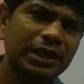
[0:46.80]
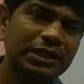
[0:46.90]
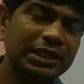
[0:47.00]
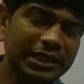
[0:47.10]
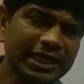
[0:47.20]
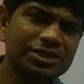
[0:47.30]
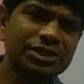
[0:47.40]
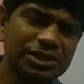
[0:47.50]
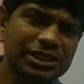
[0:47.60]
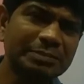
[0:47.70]
the
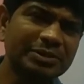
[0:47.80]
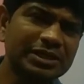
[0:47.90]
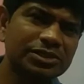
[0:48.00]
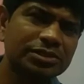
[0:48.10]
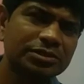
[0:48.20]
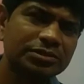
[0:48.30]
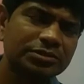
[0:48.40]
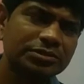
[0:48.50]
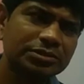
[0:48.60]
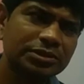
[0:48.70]
next step is
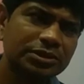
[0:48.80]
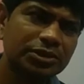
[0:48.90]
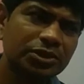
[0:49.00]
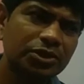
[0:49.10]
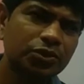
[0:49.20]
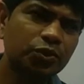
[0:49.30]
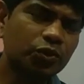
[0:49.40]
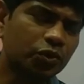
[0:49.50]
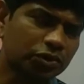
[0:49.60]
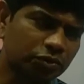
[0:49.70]
to
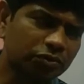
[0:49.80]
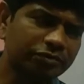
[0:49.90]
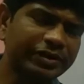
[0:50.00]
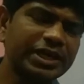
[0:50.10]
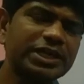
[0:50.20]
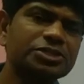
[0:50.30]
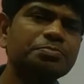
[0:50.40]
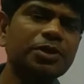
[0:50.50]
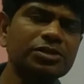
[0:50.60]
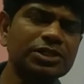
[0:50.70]
go through the various
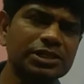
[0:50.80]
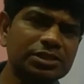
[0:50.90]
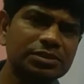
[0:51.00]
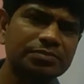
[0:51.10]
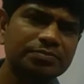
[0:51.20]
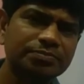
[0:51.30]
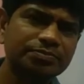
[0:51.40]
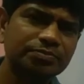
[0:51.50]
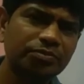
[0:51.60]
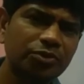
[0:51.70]
process
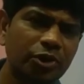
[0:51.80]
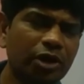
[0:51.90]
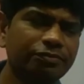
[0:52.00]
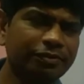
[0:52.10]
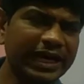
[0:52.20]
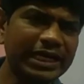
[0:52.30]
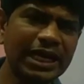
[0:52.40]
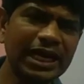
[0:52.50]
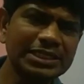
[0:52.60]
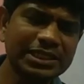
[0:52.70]
of
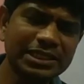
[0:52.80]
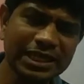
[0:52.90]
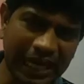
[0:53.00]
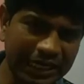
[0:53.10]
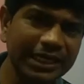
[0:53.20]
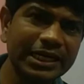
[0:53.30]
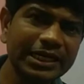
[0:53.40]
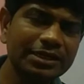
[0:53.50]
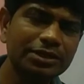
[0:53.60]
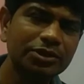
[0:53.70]
finalizing the
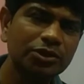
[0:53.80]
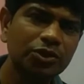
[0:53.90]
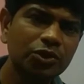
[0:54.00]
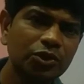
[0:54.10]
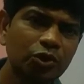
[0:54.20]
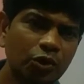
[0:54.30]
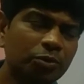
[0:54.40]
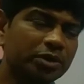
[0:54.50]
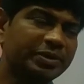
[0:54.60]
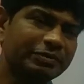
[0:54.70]
candidate who
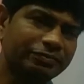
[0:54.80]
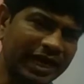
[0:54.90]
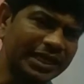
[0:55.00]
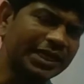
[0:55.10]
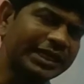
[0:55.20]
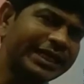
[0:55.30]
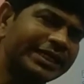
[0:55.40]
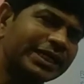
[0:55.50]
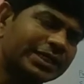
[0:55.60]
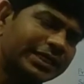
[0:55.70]
would be finally
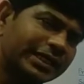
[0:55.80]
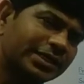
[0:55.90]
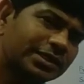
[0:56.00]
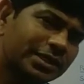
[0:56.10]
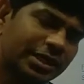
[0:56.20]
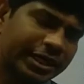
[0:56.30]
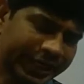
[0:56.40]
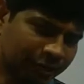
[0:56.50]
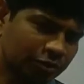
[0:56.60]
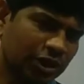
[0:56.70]
inducted
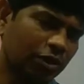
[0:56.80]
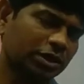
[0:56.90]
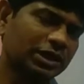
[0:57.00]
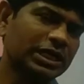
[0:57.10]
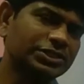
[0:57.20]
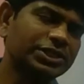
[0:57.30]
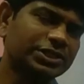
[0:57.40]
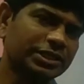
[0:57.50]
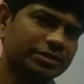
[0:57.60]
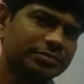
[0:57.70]
into the
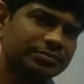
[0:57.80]
organization.